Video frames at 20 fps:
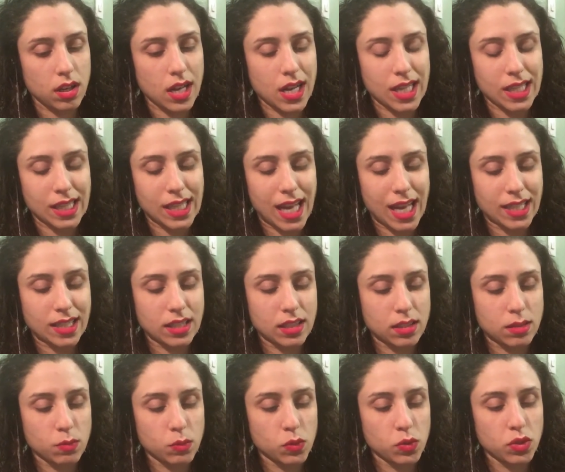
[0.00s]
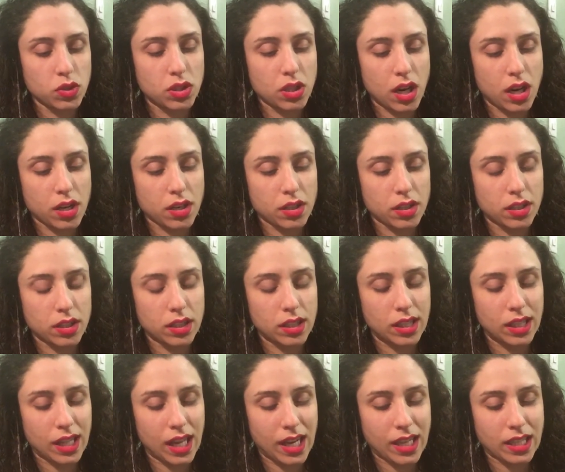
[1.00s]
Lattice Moon's daughter,
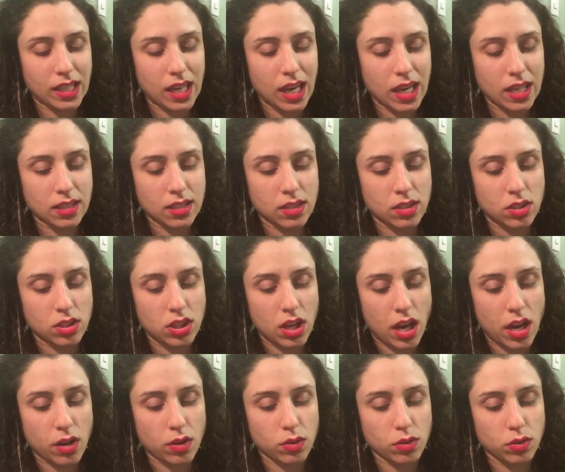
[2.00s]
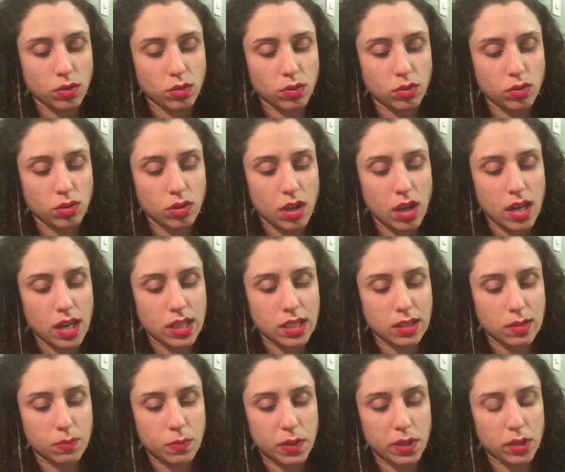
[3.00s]
light cast in shadows,
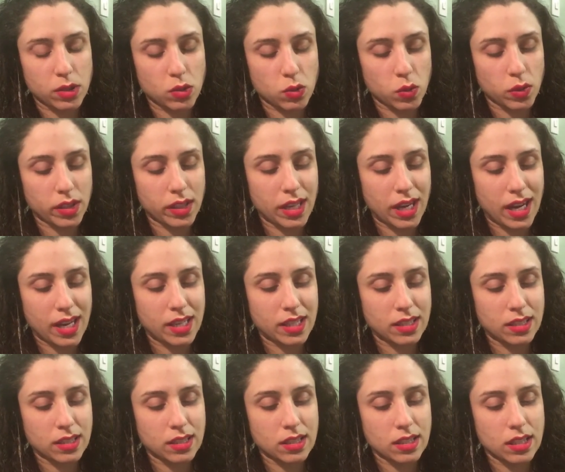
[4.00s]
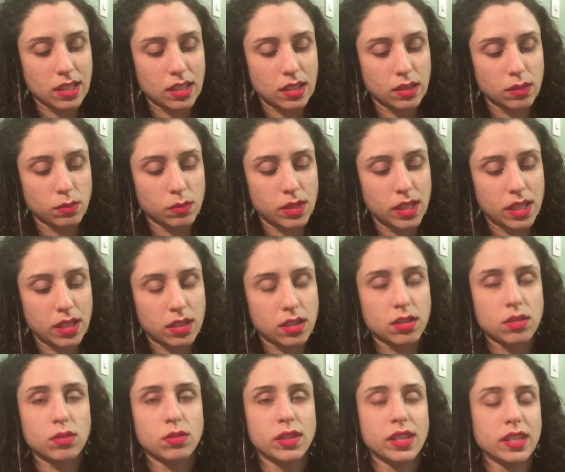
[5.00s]
spiritual guidance,
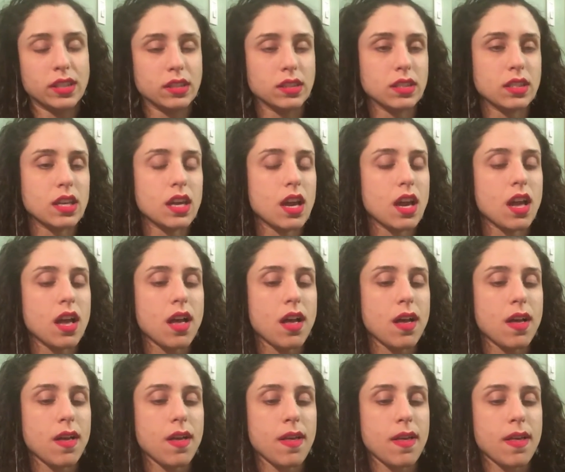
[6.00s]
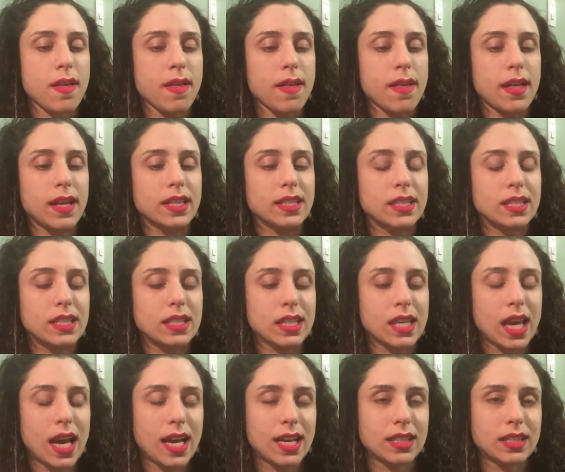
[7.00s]
illumination, riddles. It's
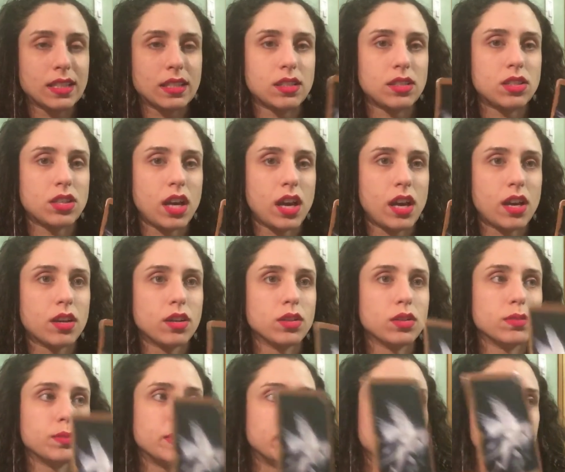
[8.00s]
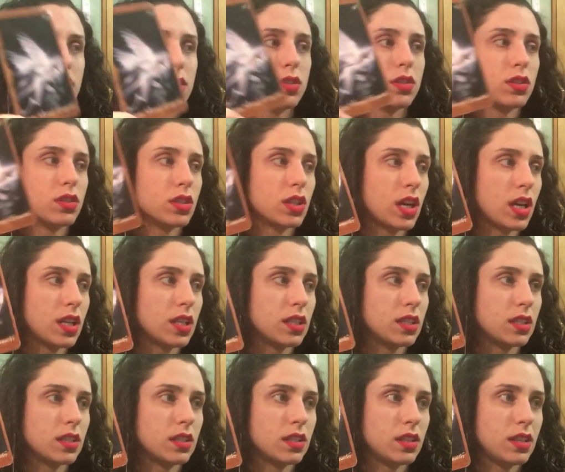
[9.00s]
cast in shadow because you're not
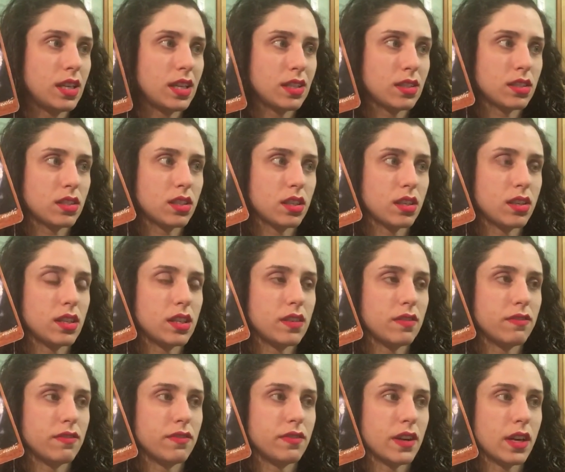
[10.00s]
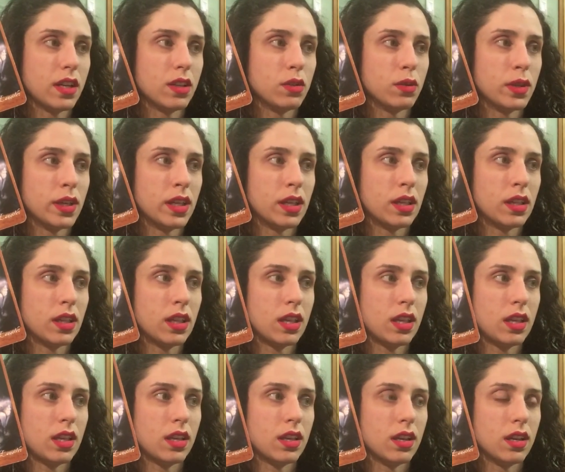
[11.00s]
necessarily following
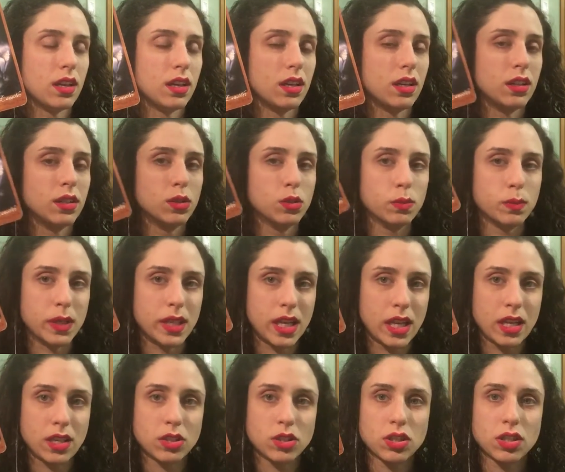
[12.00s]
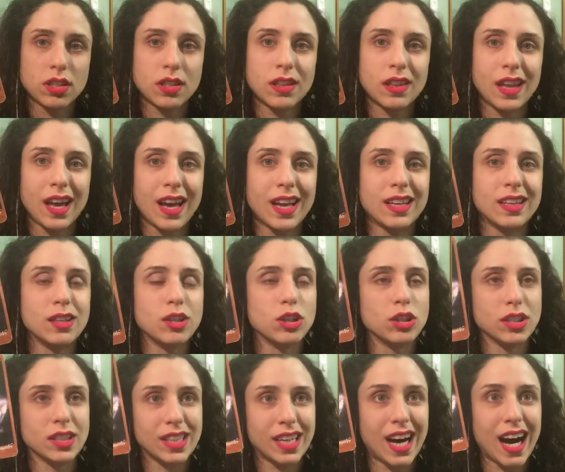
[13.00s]
the illumination that your
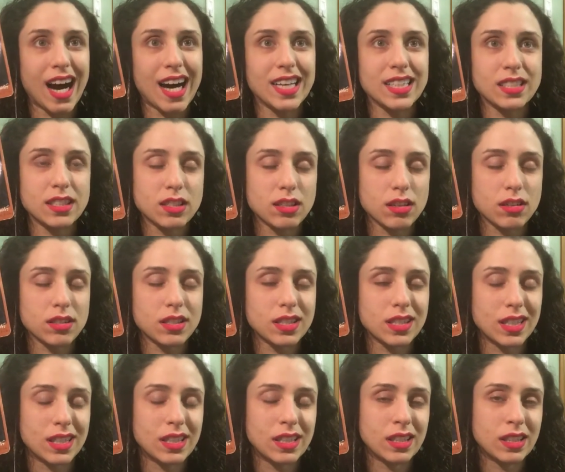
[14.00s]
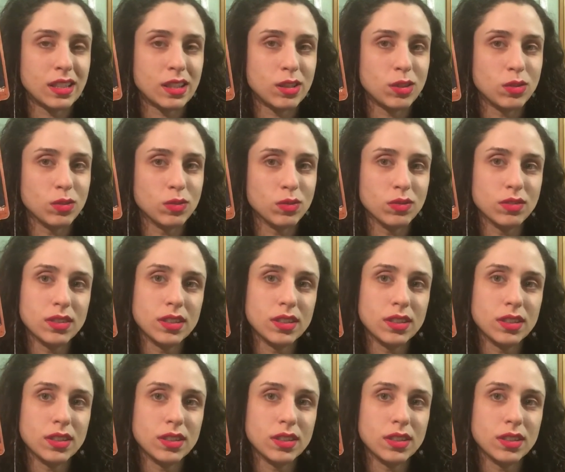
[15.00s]
guides are sending you.